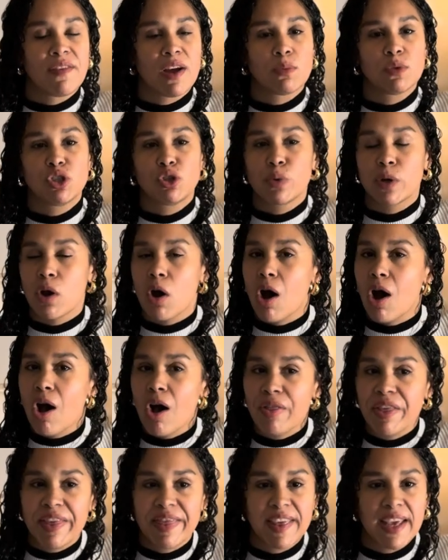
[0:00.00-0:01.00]
I was doing all
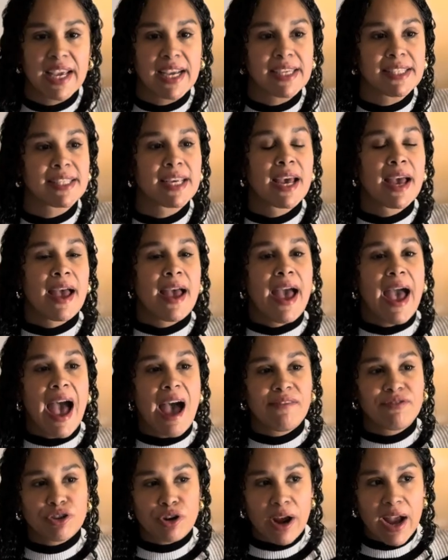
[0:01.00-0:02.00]
the things
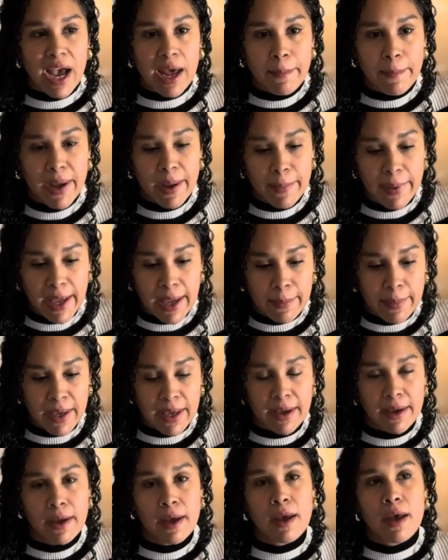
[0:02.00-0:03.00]
after I had my
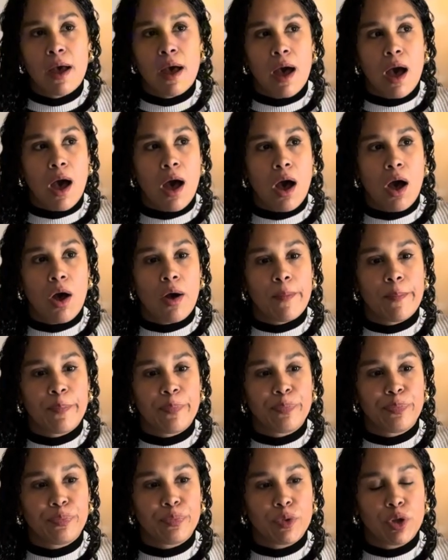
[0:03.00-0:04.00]
baby,
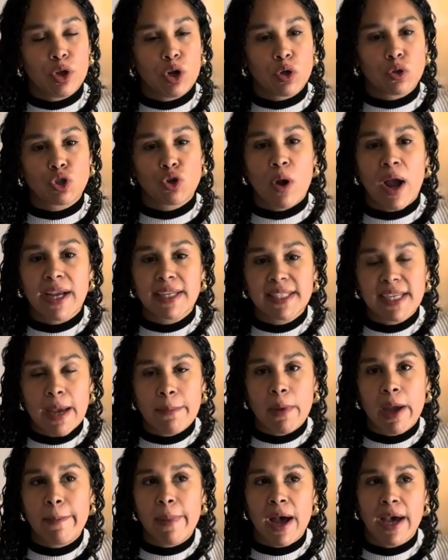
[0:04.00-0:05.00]
trying to get
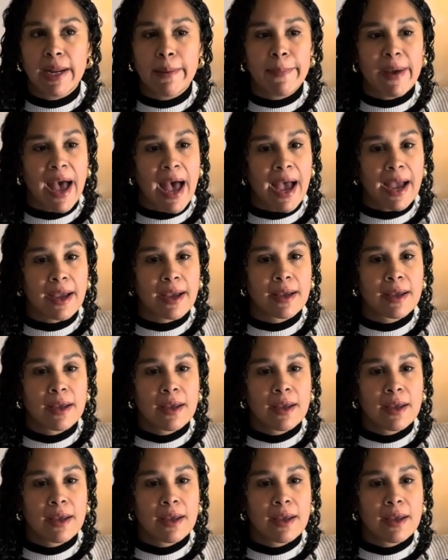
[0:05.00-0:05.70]
my body back,